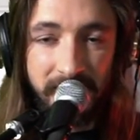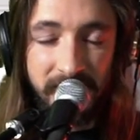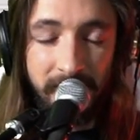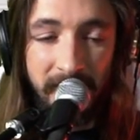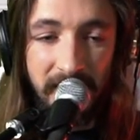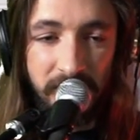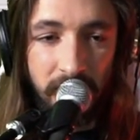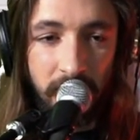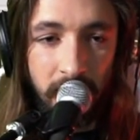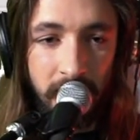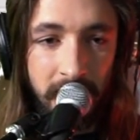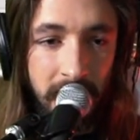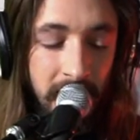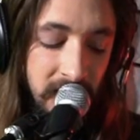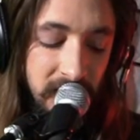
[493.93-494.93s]
us a major
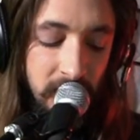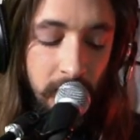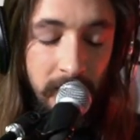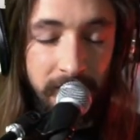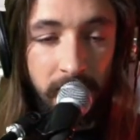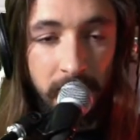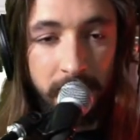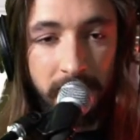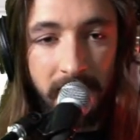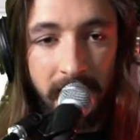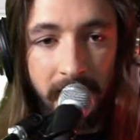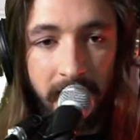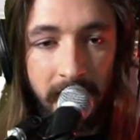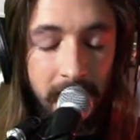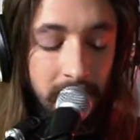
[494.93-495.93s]
chord. So if we
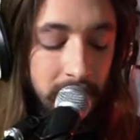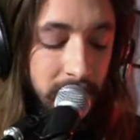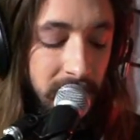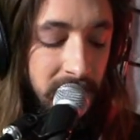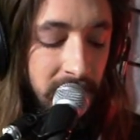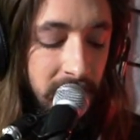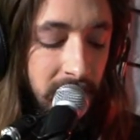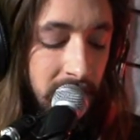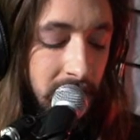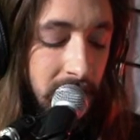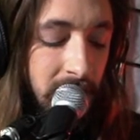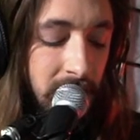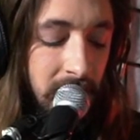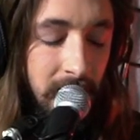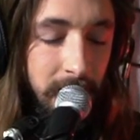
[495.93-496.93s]
play B
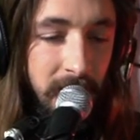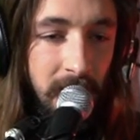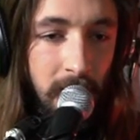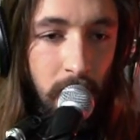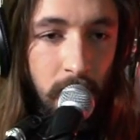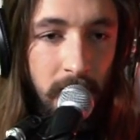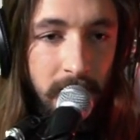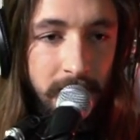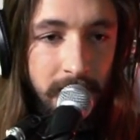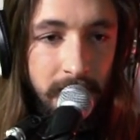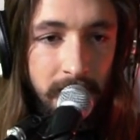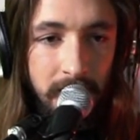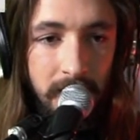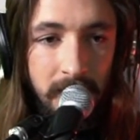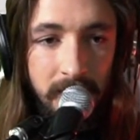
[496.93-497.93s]
and we go
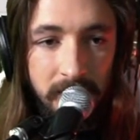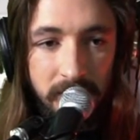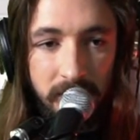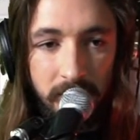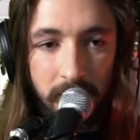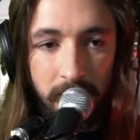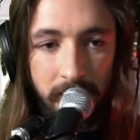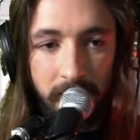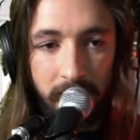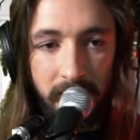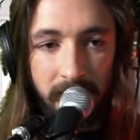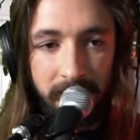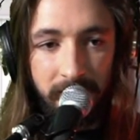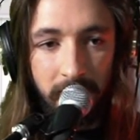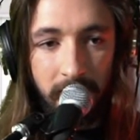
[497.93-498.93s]
1, 2,
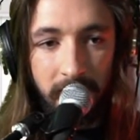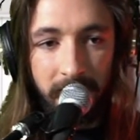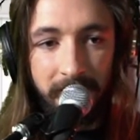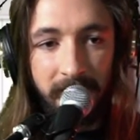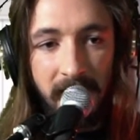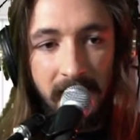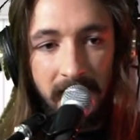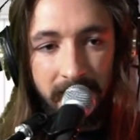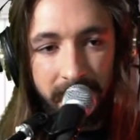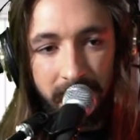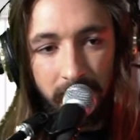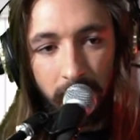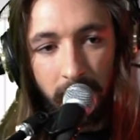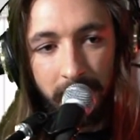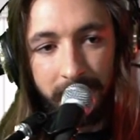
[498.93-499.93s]
3, 4, 5,
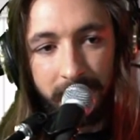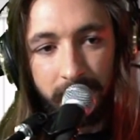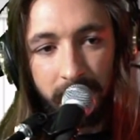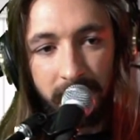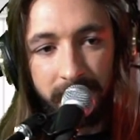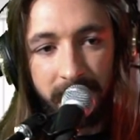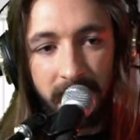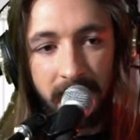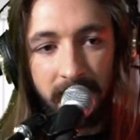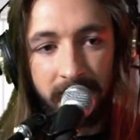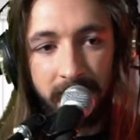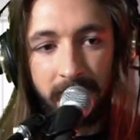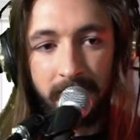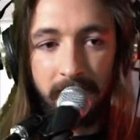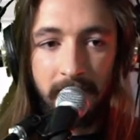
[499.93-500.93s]
1, 3,
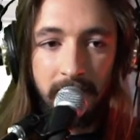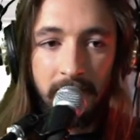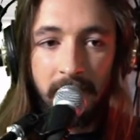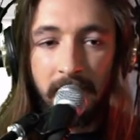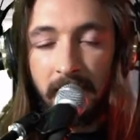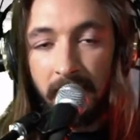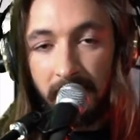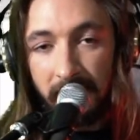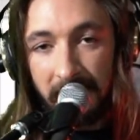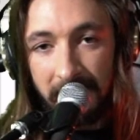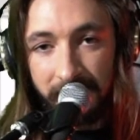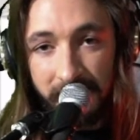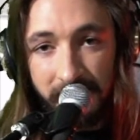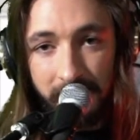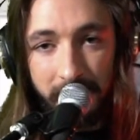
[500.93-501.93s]
5,
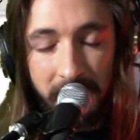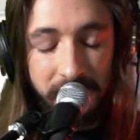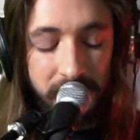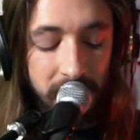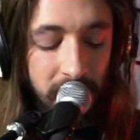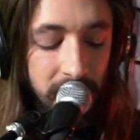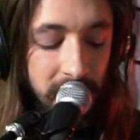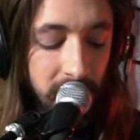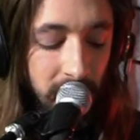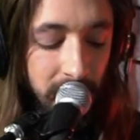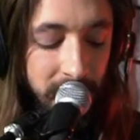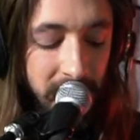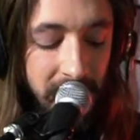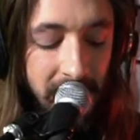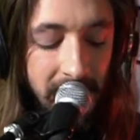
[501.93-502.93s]
gives us a major chord. Or we
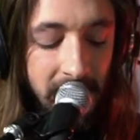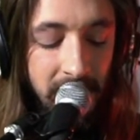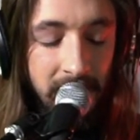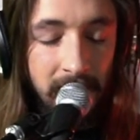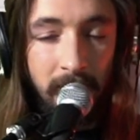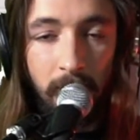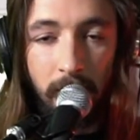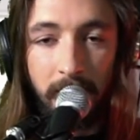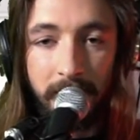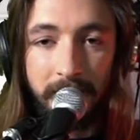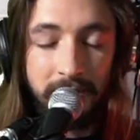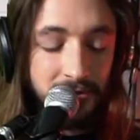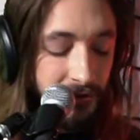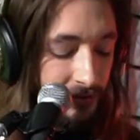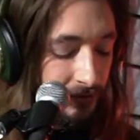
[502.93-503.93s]
play A,
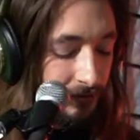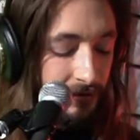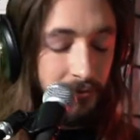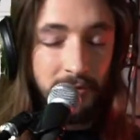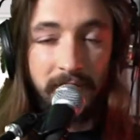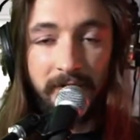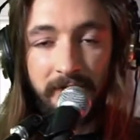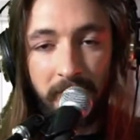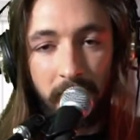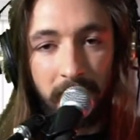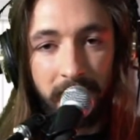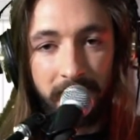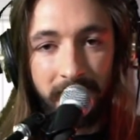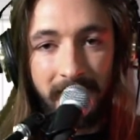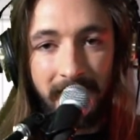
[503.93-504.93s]
1, 2, 3,
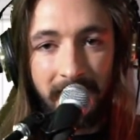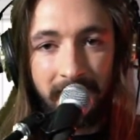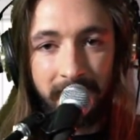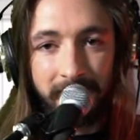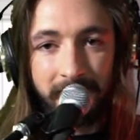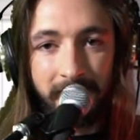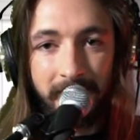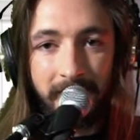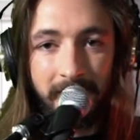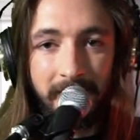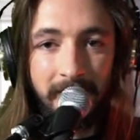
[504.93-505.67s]
4, 5,